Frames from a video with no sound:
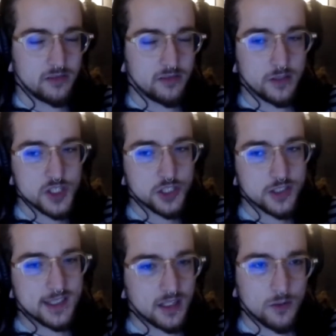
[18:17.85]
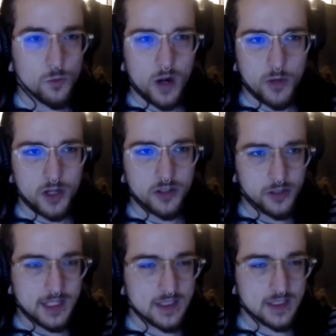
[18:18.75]
even if it's just like 1 month or
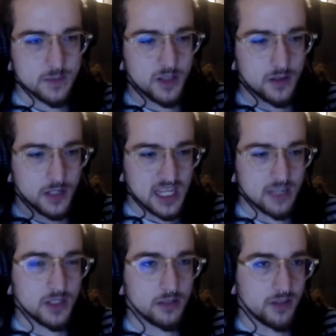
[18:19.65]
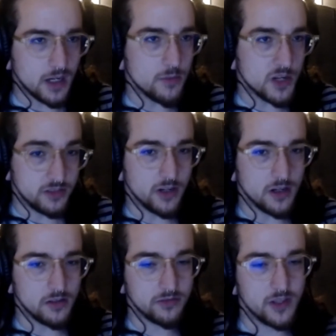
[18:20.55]
like 6 months, a game can very much
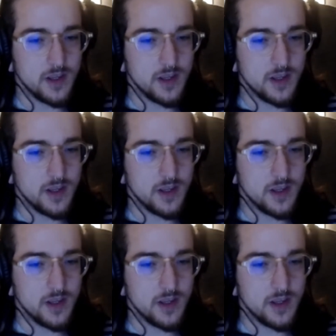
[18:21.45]
evolve.